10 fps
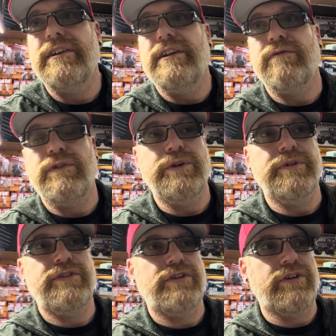an
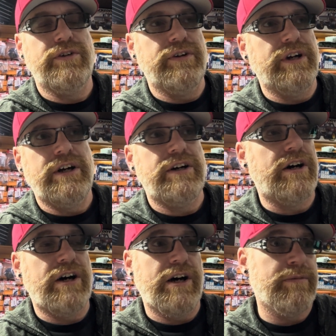influencer or
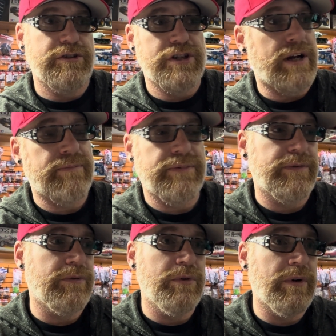a hobby shop
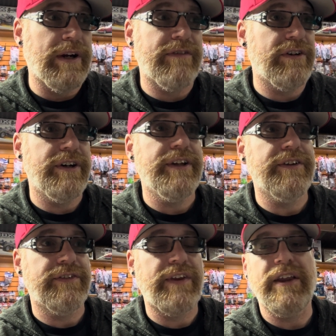or whoever it
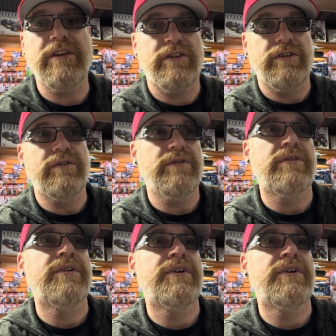is telling you